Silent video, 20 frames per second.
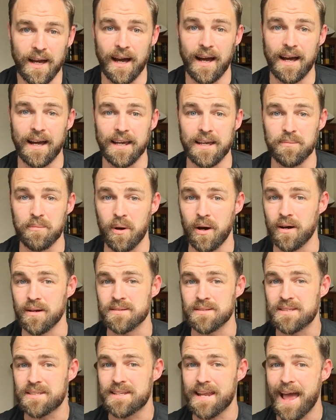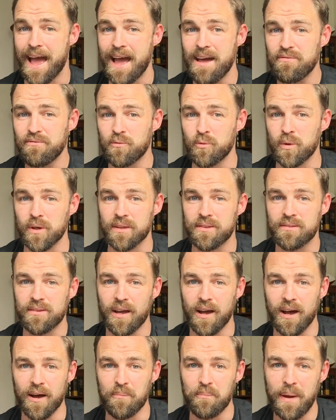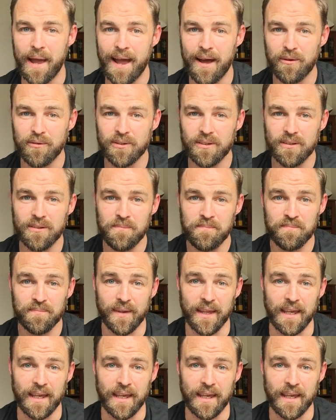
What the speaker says: I am on staff with Tom Pounder,